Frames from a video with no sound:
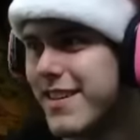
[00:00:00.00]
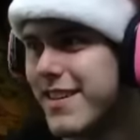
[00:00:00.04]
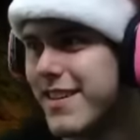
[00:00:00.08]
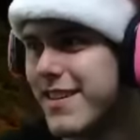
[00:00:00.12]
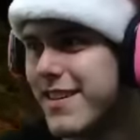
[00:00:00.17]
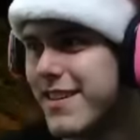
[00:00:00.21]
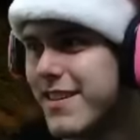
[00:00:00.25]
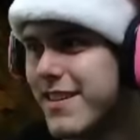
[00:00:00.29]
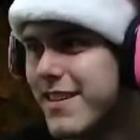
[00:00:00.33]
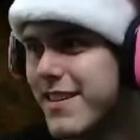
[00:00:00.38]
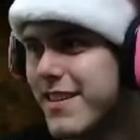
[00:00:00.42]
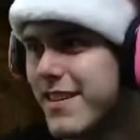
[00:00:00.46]

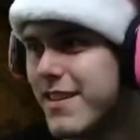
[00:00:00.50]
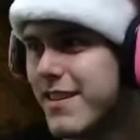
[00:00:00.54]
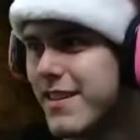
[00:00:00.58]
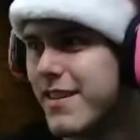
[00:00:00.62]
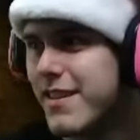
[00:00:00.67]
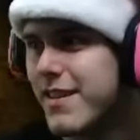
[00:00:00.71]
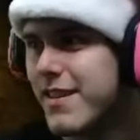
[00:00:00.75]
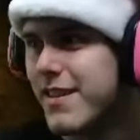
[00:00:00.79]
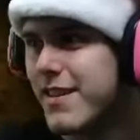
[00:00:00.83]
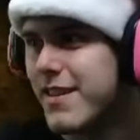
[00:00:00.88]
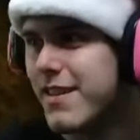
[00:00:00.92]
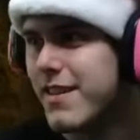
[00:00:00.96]

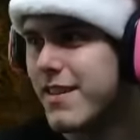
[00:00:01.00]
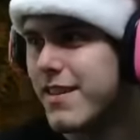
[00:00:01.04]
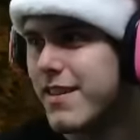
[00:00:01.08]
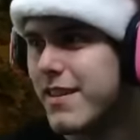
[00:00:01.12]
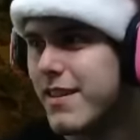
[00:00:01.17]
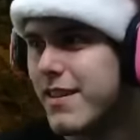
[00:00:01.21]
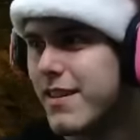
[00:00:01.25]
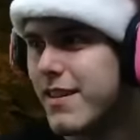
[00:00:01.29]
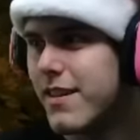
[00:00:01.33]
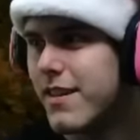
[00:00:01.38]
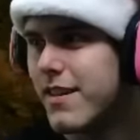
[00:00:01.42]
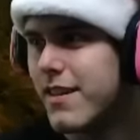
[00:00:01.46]

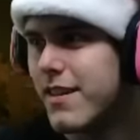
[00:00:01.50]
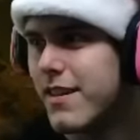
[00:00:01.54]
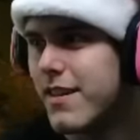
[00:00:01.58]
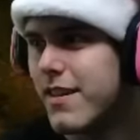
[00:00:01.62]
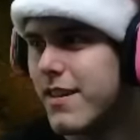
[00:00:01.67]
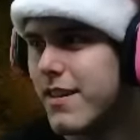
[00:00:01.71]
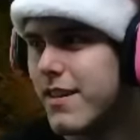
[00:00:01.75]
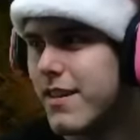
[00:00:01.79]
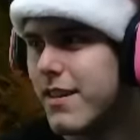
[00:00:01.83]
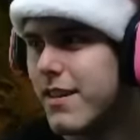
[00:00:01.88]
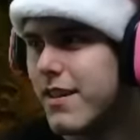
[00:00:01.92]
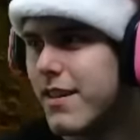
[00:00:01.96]

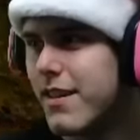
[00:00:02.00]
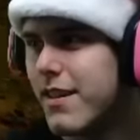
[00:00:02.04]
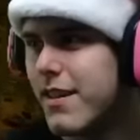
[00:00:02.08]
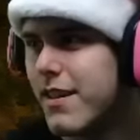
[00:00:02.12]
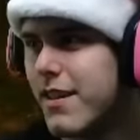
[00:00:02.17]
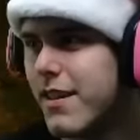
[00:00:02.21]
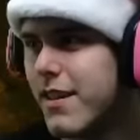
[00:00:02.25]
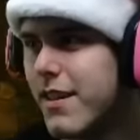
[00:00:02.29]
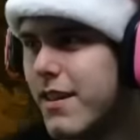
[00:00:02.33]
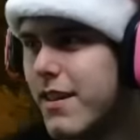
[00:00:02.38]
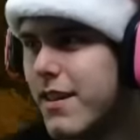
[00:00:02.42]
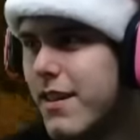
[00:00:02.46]

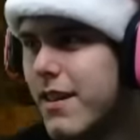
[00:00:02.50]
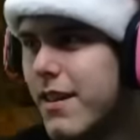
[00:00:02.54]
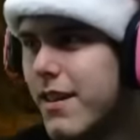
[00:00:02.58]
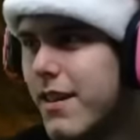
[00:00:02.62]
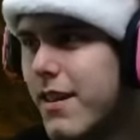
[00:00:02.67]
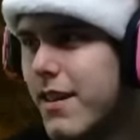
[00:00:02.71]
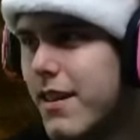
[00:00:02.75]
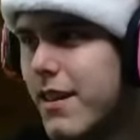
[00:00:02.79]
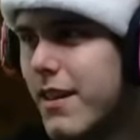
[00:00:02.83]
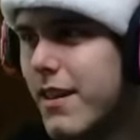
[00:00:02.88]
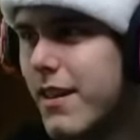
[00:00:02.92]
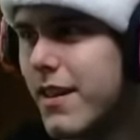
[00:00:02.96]

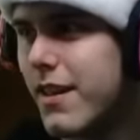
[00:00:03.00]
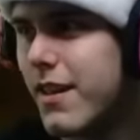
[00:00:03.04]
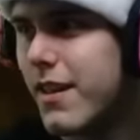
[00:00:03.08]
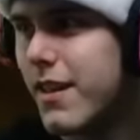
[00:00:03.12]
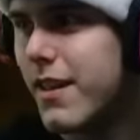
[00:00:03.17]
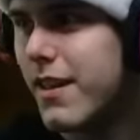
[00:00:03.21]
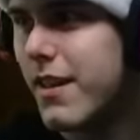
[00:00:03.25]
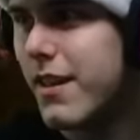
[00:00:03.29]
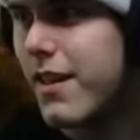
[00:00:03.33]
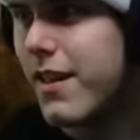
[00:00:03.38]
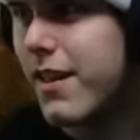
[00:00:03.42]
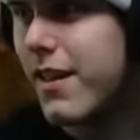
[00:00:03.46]

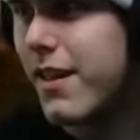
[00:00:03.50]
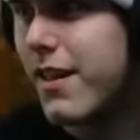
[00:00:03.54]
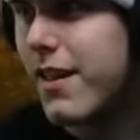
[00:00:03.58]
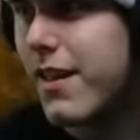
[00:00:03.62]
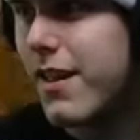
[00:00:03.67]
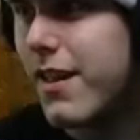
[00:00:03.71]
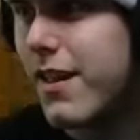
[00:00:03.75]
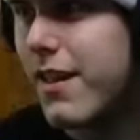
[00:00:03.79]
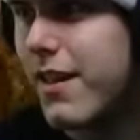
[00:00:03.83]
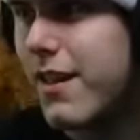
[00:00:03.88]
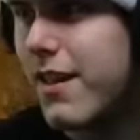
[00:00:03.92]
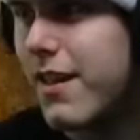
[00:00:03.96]

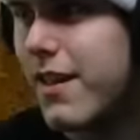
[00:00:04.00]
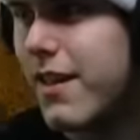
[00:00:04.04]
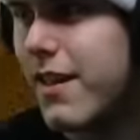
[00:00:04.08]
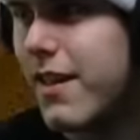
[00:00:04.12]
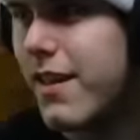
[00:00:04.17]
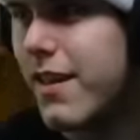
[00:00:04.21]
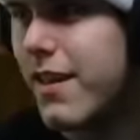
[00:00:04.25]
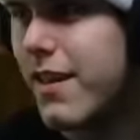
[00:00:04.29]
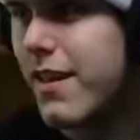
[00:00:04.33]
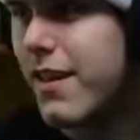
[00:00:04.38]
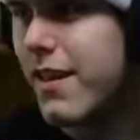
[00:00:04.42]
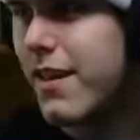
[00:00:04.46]

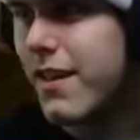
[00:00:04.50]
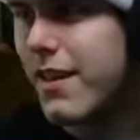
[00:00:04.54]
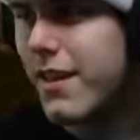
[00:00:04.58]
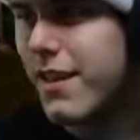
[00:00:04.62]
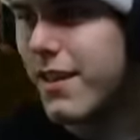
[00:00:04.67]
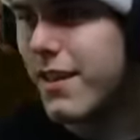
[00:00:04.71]
(silence)